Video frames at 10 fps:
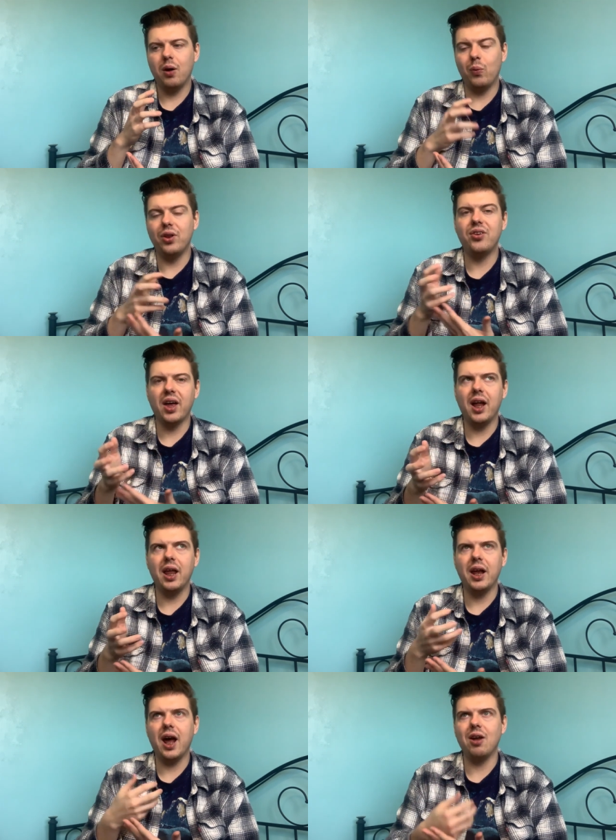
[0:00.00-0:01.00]
with Sal,
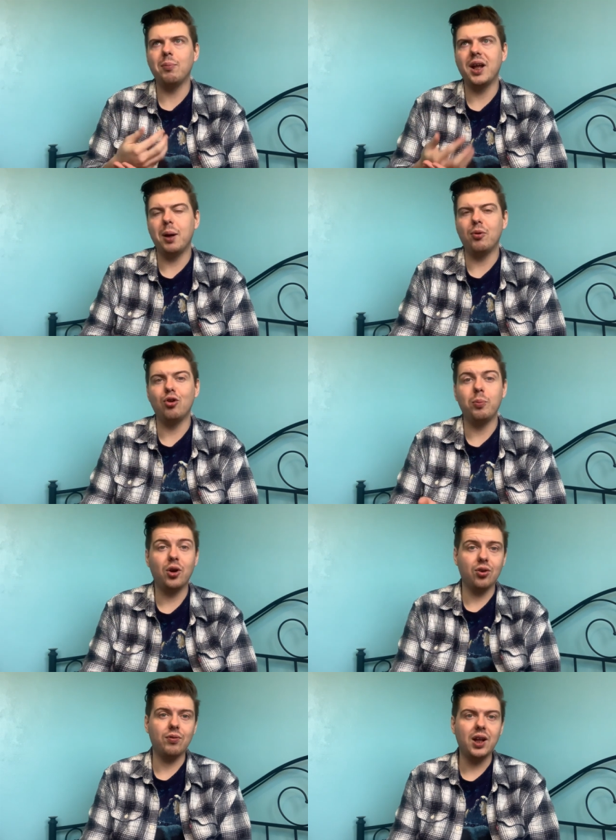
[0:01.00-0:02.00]
and I haven't been able to
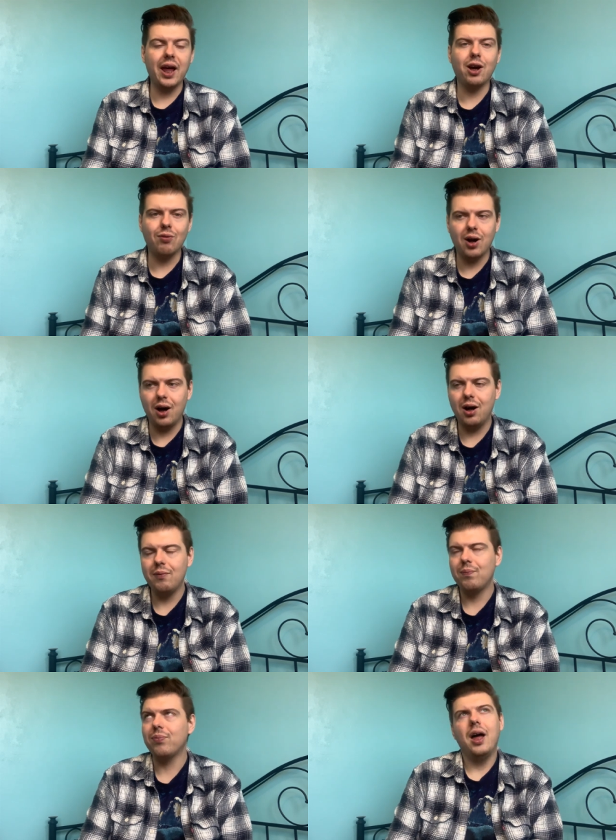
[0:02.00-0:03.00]
because of the lack of
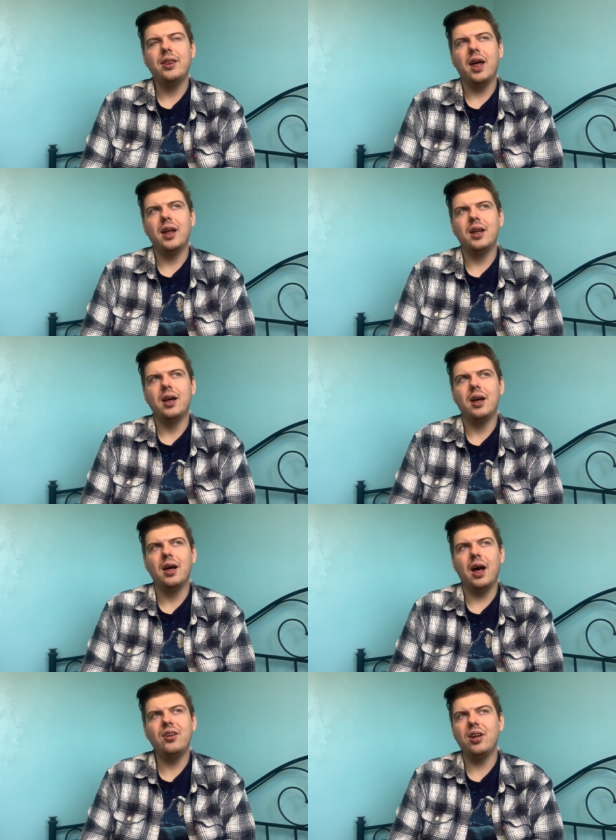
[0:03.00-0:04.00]
car. And then
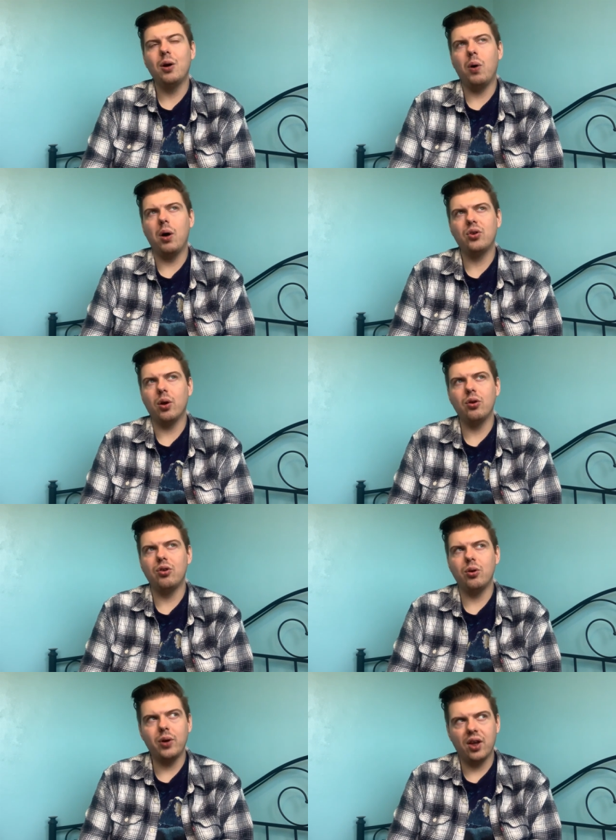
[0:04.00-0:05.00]
I didn't know what I was going
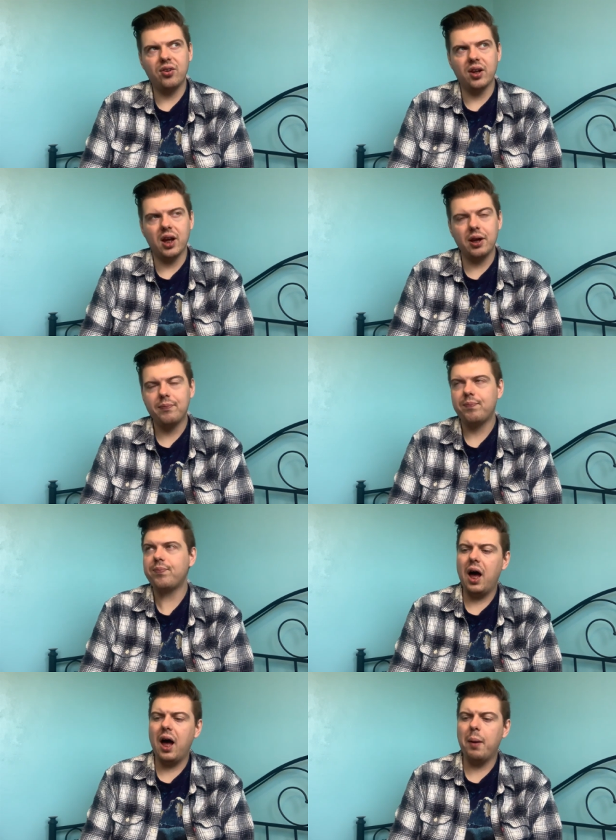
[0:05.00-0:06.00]
to do yesterday.
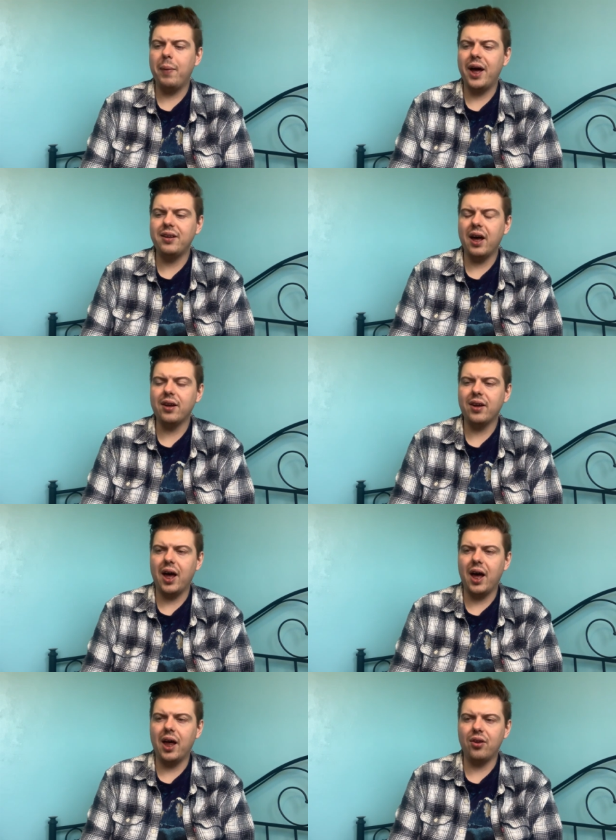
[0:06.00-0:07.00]
My dad
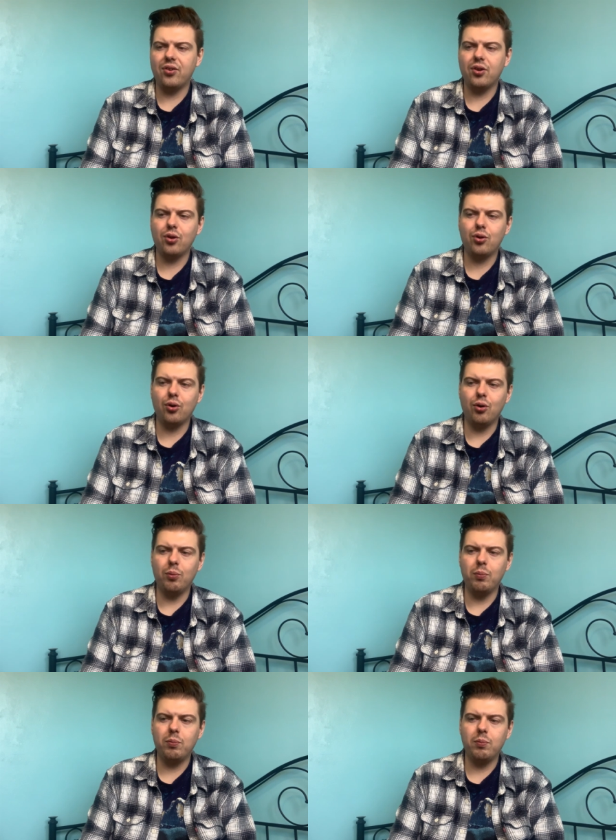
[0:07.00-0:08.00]
has
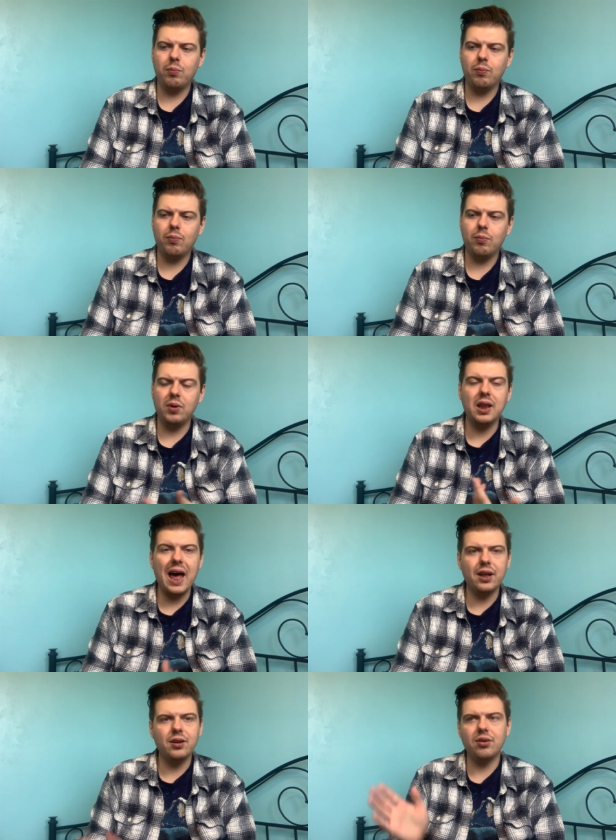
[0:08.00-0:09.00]
some
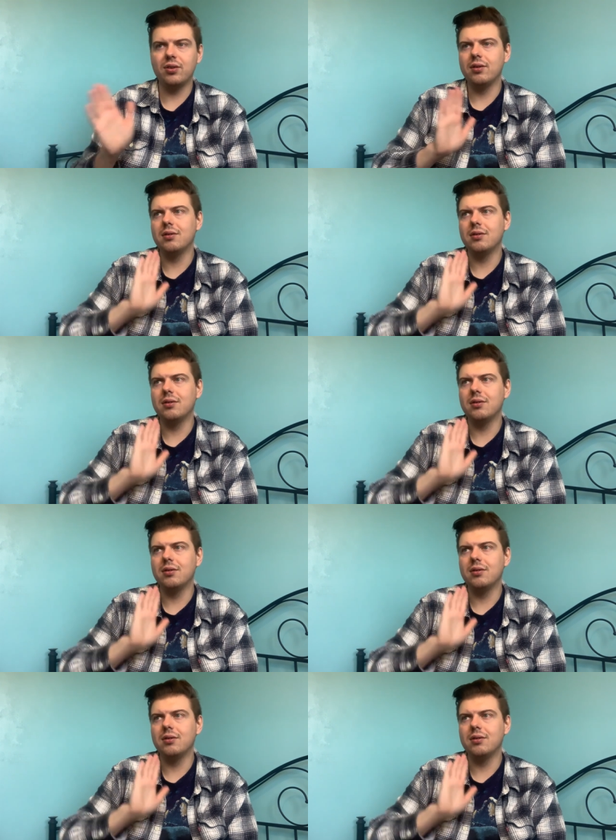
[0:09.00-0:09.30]
land